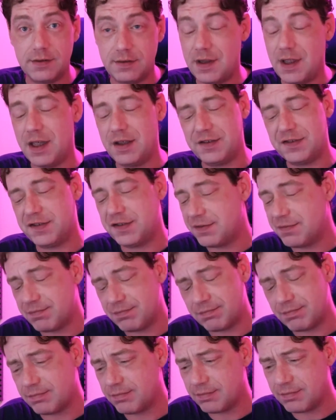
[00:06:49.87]
That's
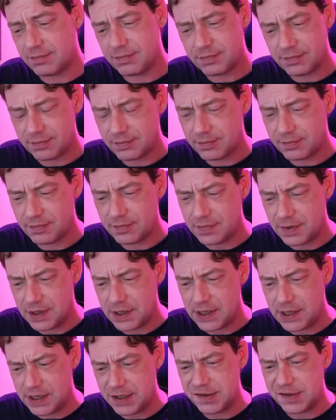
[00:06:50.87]

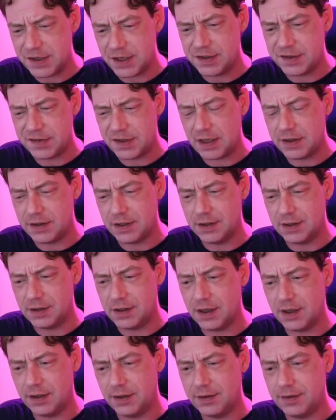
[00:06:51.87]
easier said than
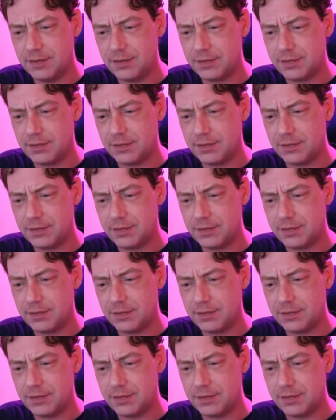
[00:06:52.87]
done.